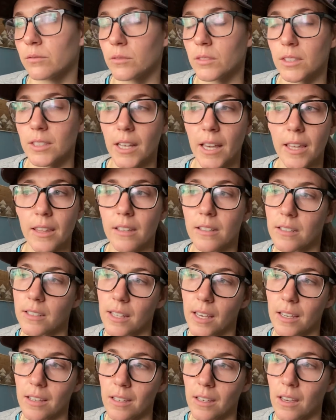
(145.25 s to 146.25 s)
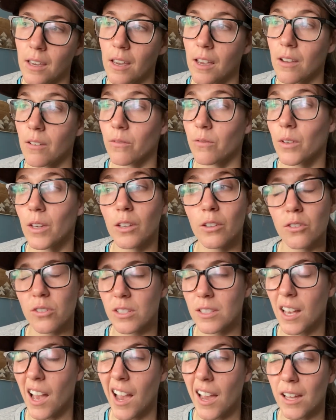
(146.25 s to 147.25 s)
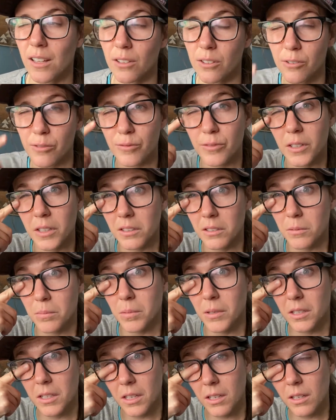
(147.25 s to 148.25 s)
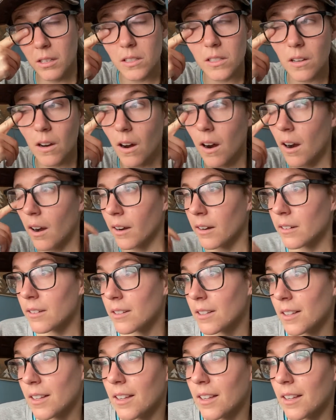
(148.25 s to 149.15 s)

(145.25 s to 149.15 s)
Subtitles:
Say there's like finger style or finger picking guitar.